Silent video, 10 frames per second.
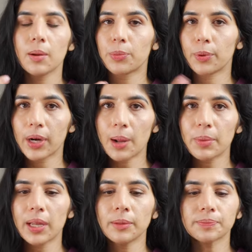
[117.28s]

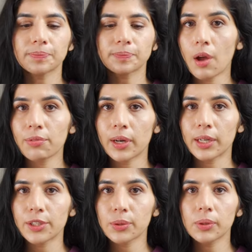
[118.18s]
programming, software
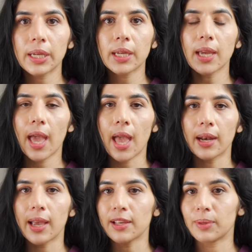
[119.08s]
and tooling,
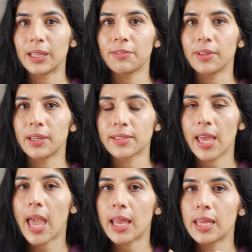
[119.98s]
and as well if there's
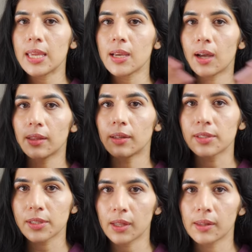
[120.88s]
any other
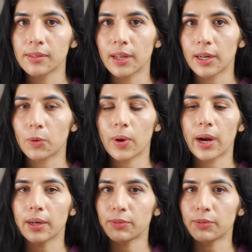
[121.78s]
skills that are required,